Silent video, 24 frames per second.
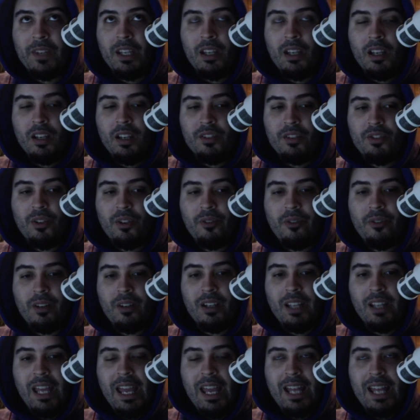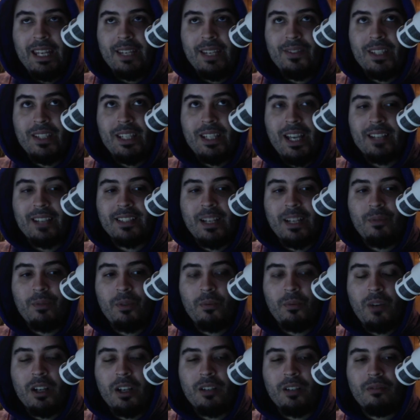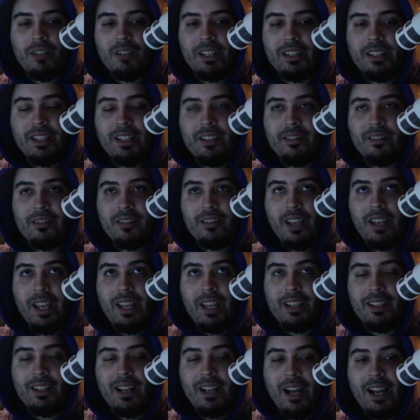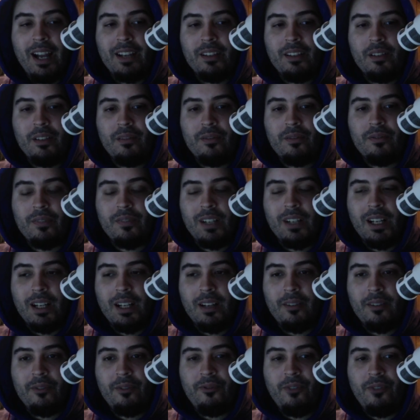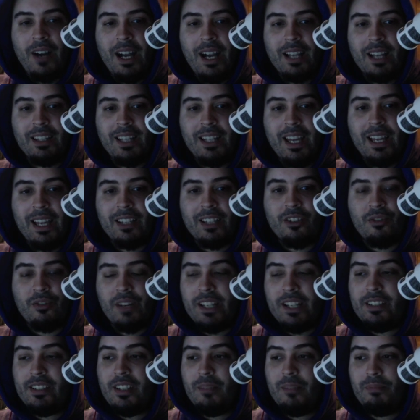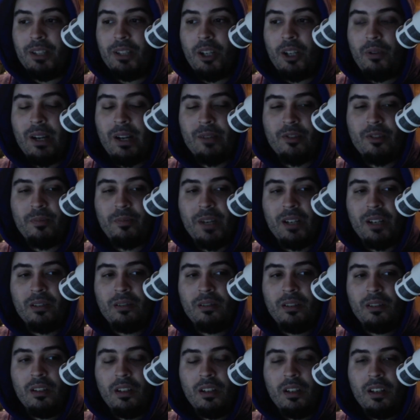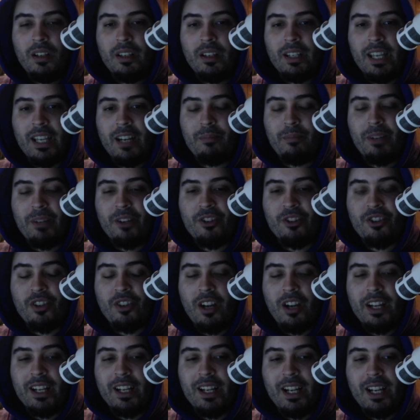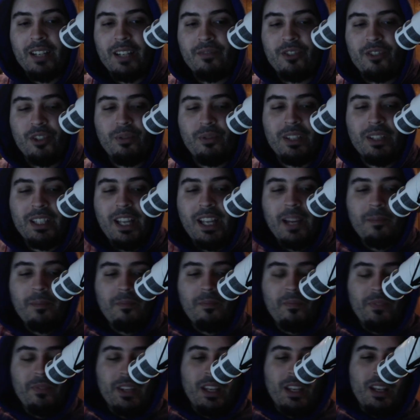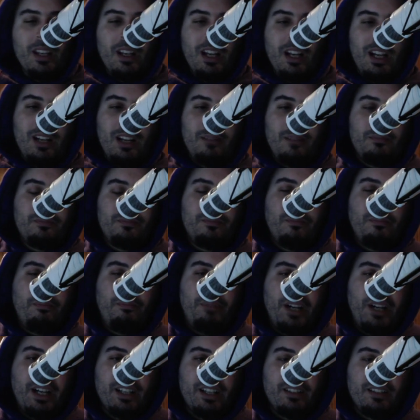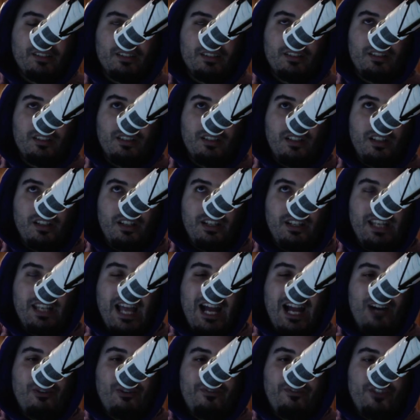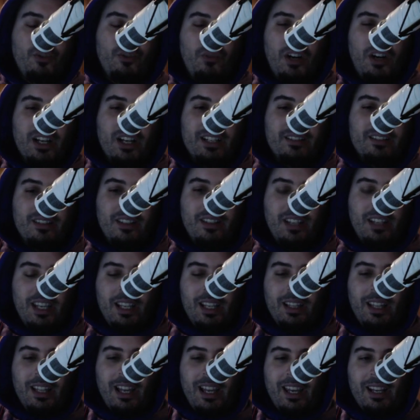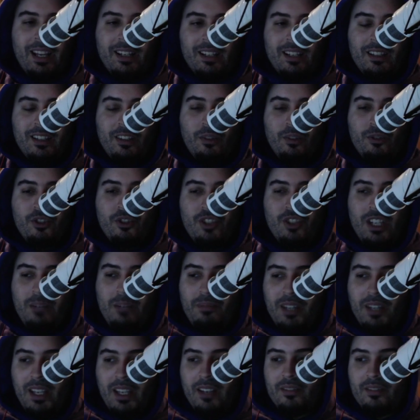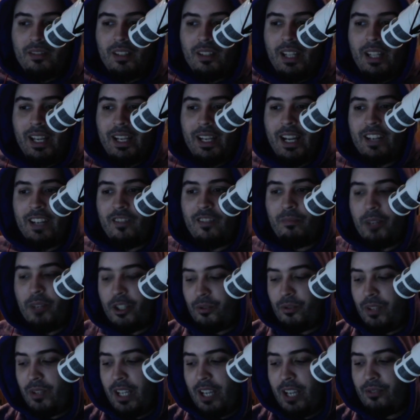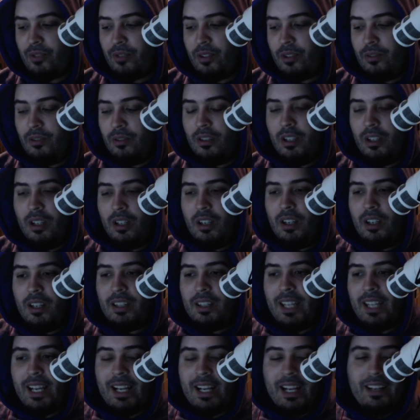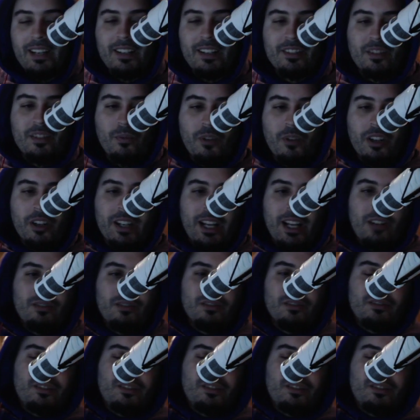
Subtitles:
So any of the decks that would want to run this and kind of find that crazy blowout spell, get a better shot at kind of doing that. But now if you wanted to hit like those cheap things to like kind of burst with Ezreal, that kind of doesn't work out.